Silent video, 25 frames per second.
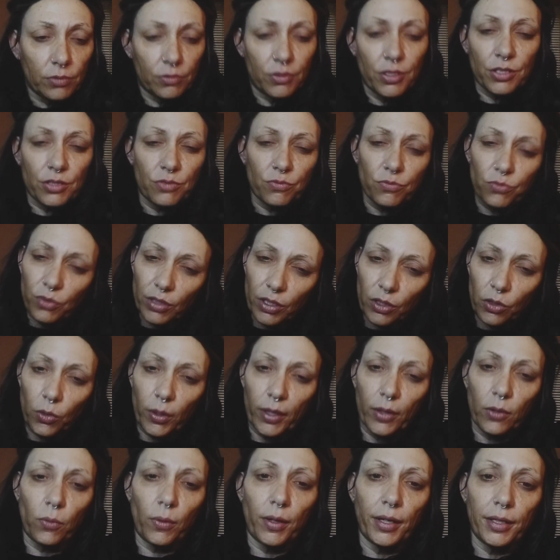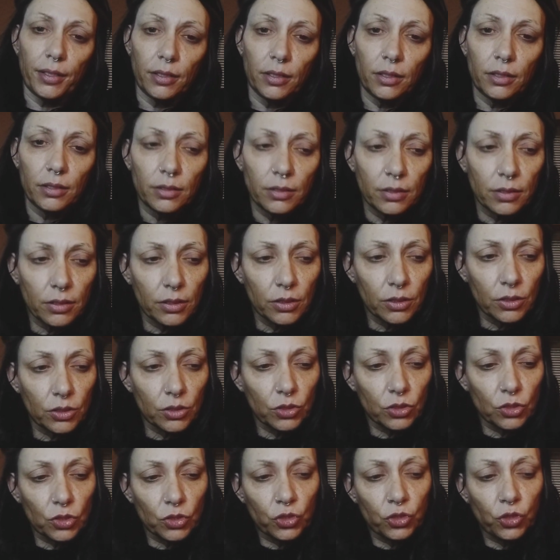Just real quick one.
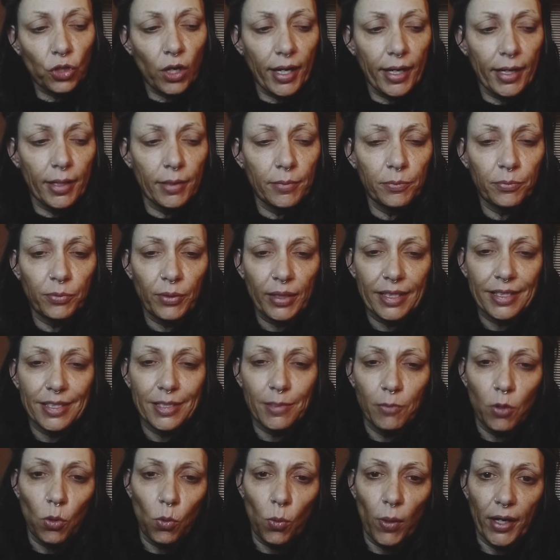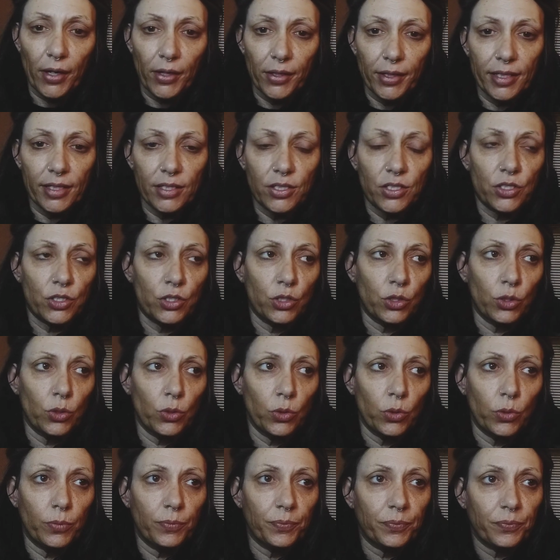Try and bring some awareness
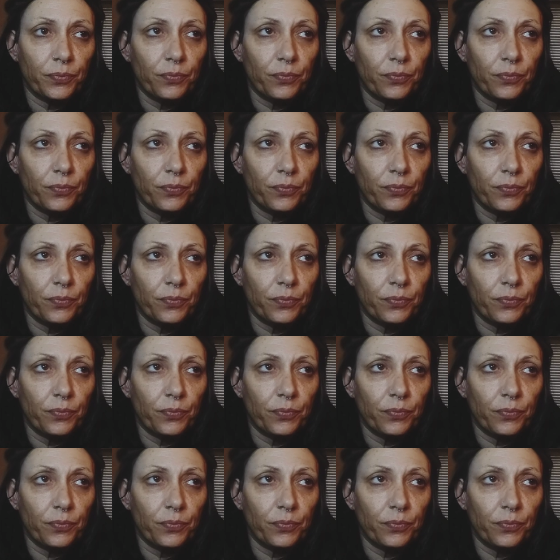to